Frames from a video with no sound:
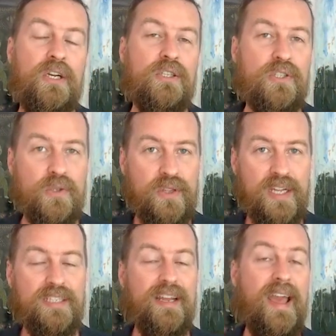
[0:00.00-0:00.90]
So
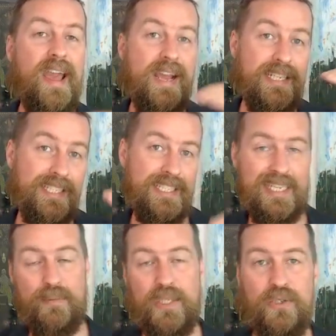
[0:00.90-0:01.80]
this
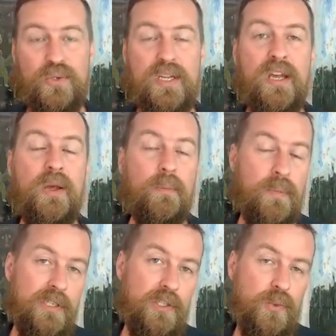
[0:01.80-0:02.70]
asymmetry
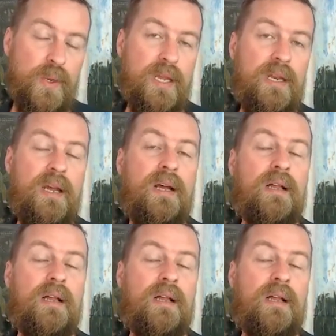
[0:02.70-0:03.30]
between